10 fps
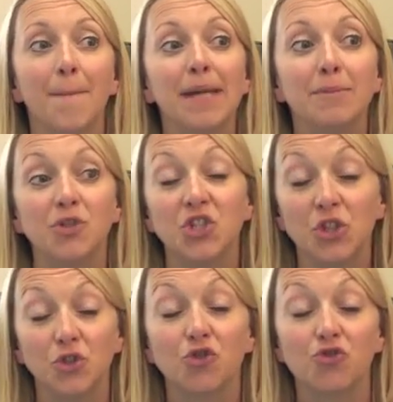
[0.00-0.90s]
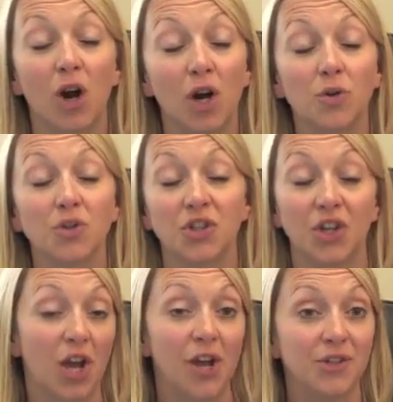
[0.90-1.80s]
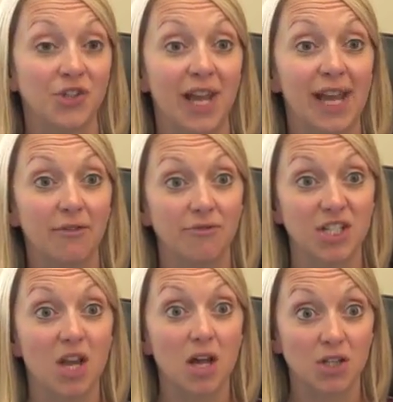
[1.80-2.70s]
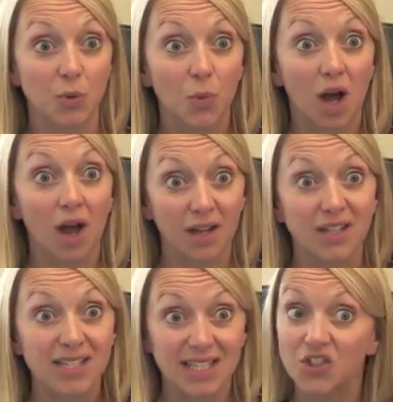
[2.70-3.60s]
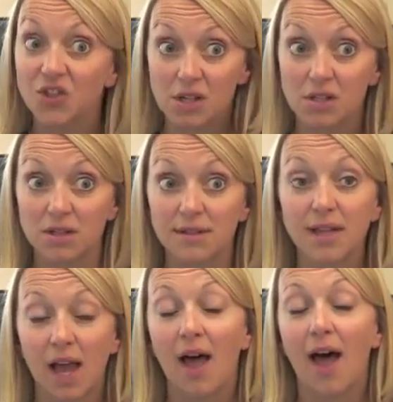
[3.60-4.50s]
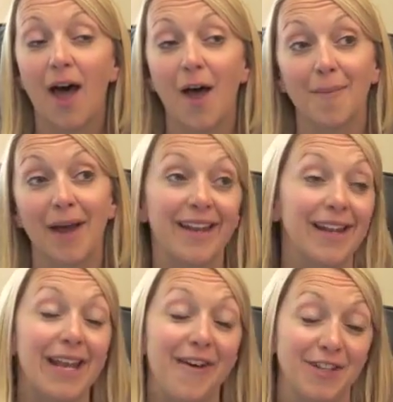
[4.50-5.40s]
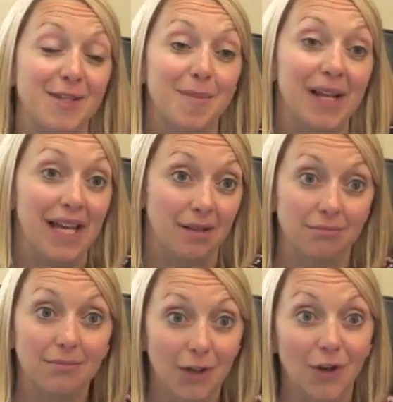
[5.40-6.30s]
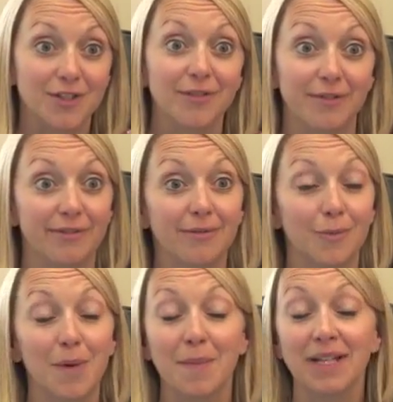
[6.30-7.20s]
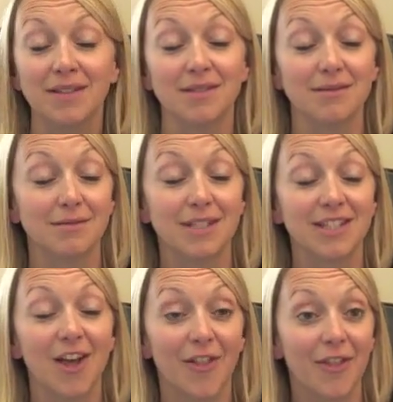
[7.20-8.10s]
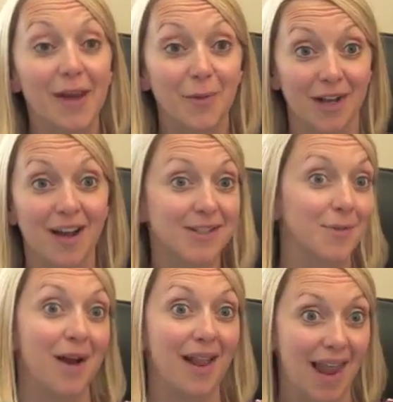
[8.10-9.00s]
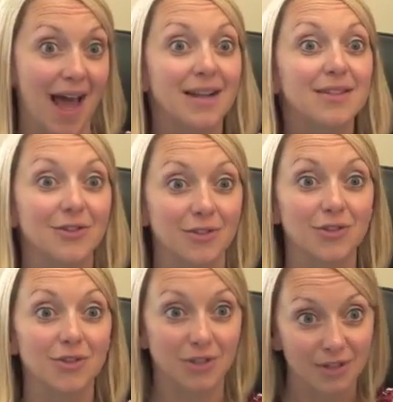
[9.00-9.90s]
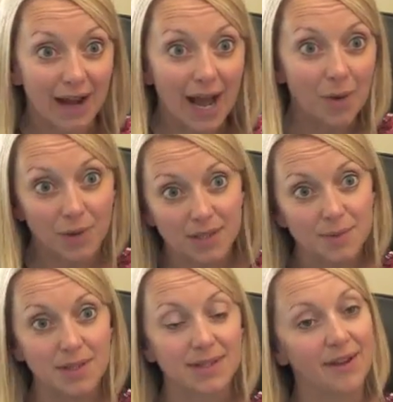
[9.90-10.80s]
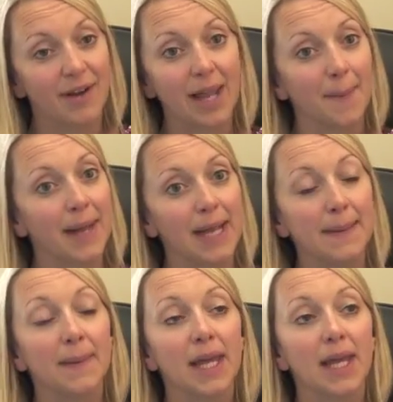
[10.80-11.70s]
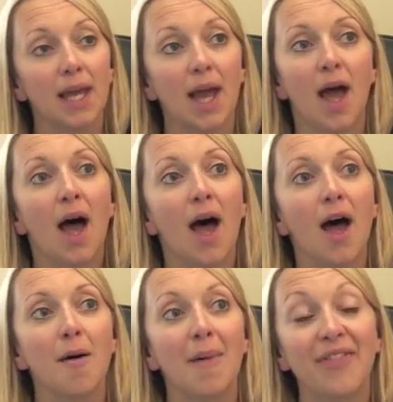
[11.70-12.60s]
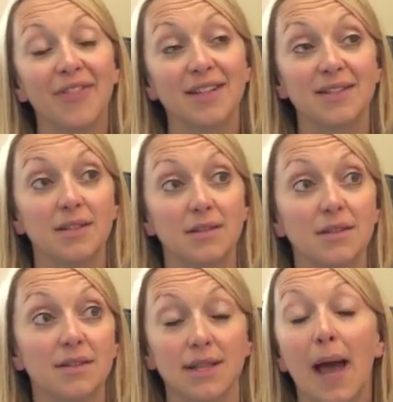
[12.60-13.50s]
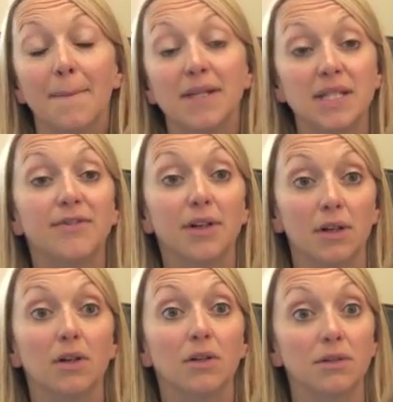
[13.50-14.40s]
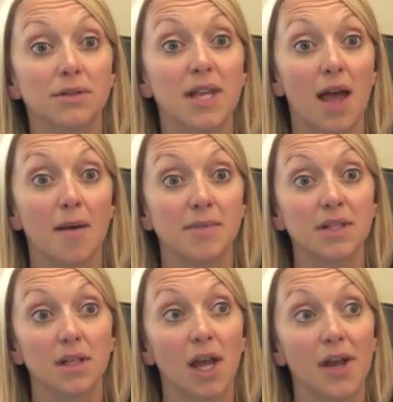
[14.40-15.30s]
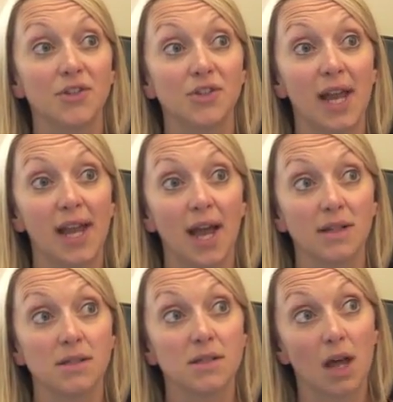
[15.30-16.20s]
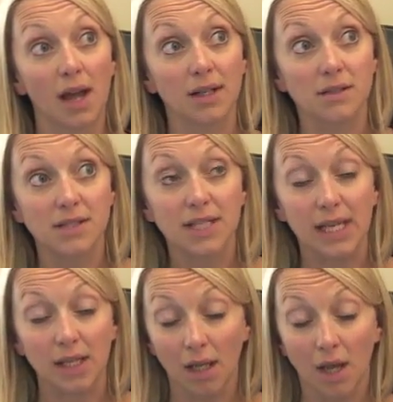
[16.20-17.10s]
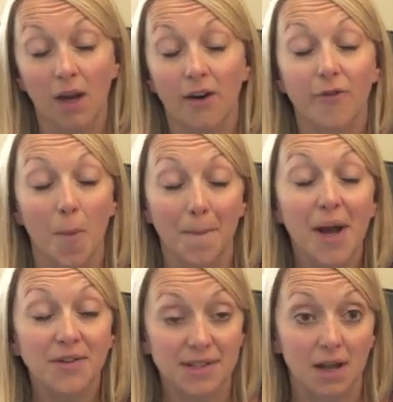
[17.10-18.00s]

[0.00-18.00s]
people do struggle to negotiate return to work conditions, and inevitably lots of women decide that they would like to work less or shorter hours once they've had a baby. And this can be difficult to negotiate, and I can see from both